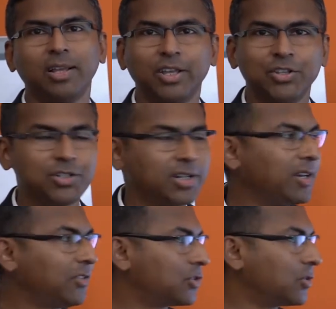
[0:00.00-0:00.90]

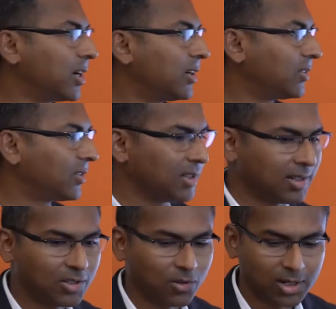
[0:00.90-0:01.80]
engineering students,
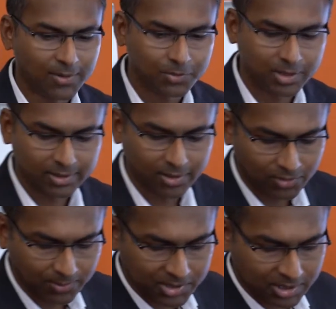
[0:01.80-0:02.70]
they all have to take that
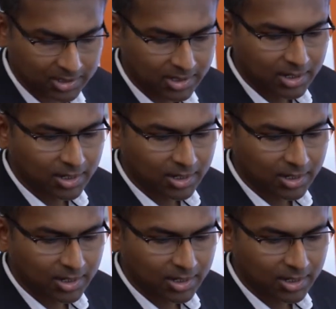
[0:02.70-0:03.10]
subject.